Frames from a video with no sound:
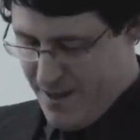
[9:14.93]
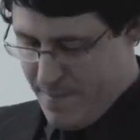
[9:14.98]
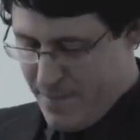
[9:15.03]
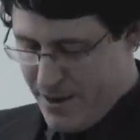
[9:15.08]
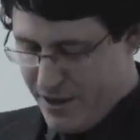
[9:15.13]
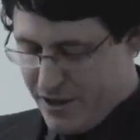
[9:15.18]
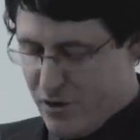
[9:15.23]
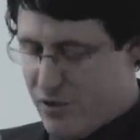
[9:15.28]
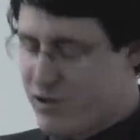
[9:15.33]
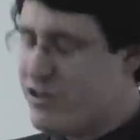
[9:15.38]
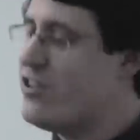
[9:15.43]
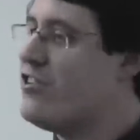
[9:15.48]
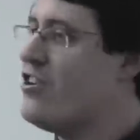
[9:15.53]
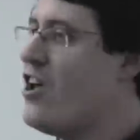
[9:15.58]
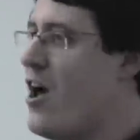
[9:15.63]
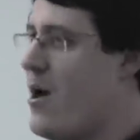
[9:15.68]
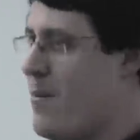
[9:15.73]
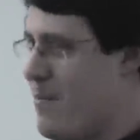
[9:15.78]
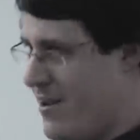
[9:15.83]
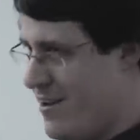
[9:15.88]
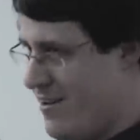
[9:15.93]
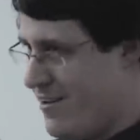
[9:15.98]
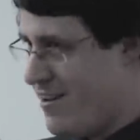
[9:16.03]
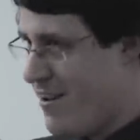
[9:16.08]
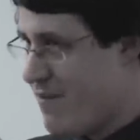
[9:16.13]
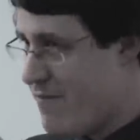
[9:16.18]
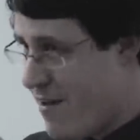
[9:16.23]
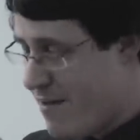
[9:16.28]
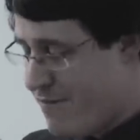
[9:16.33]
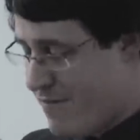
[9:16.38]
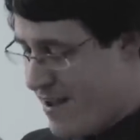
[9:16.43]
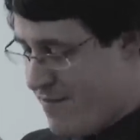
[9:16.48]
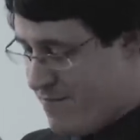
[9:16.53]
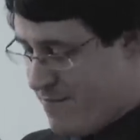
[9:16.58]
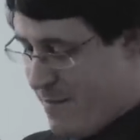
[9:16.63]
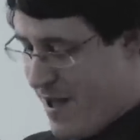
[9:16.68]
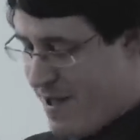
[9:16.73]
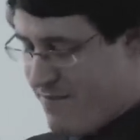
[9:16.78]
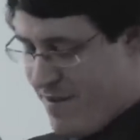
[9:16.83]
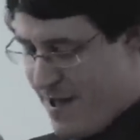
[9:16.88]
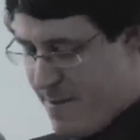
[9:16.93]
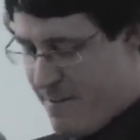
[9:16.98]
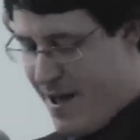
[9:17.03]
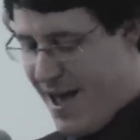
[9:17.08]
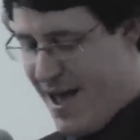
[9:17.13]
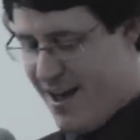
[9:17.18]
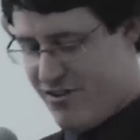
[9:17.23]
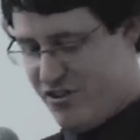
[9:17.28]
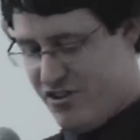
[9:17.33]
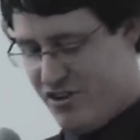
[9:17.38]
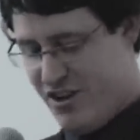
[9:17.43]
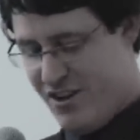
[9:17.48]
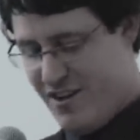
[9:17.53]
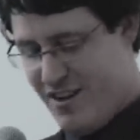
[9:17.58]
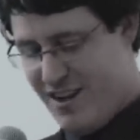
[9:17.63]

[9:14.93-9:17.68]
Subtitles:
but you're determined that they've met their match,